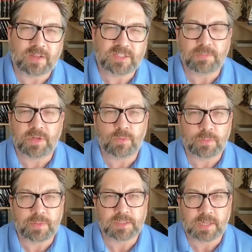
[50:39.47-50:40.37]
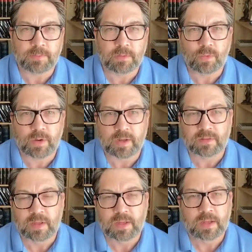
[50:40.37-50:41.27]
A similar would be someone
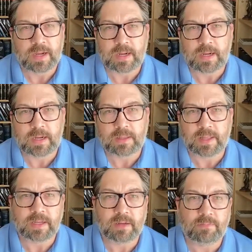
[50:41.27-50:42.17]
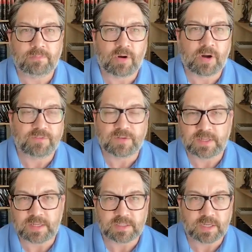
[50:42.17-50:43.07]
with like chronic
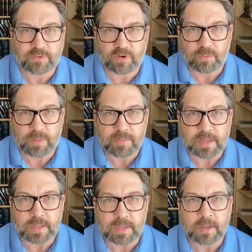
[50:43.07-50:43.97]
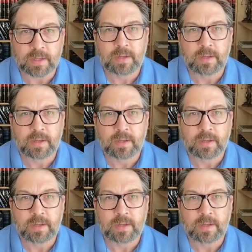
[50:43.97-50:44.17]
fatigue syndrome, ME,